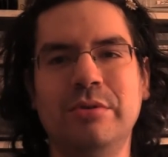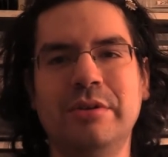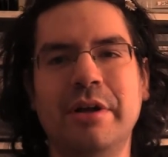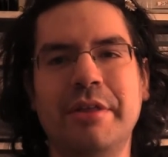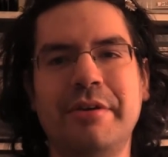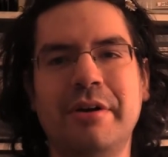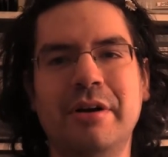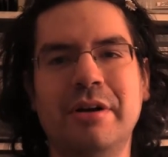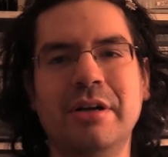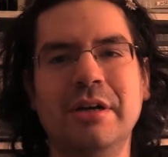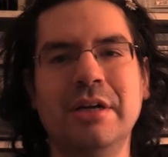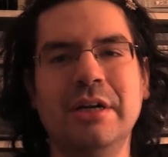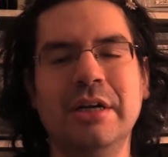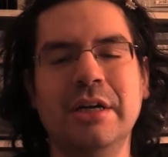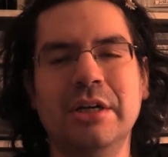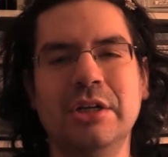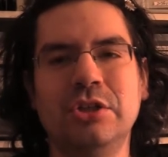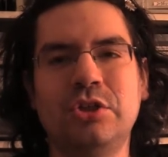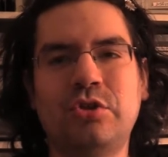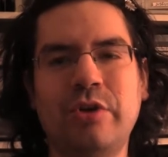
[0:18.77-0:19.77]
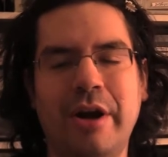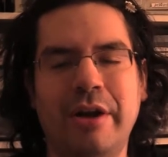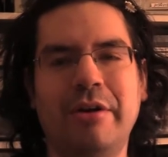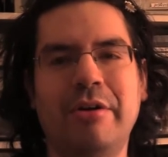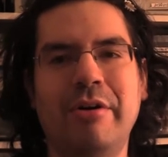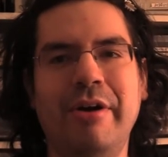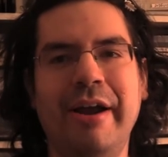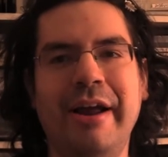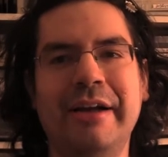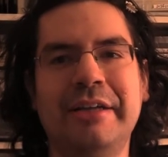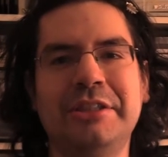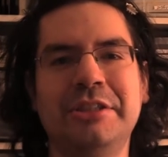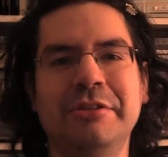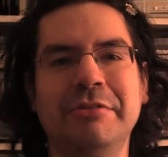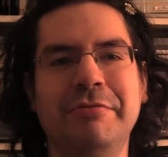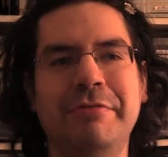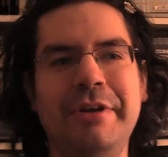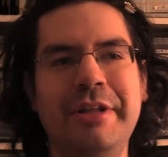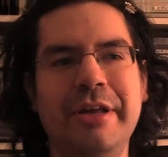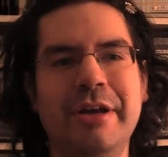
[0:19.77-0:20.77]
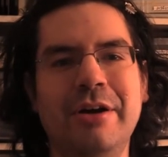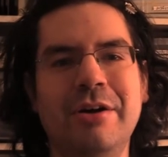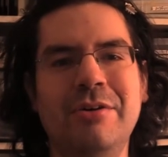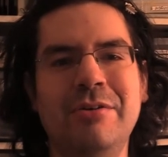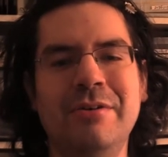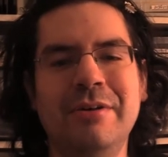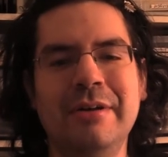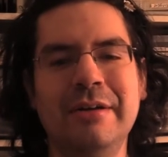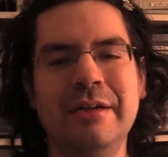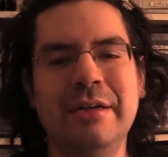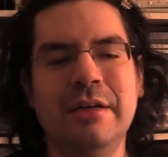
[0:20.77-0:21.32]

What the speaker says: another trailer reaction video.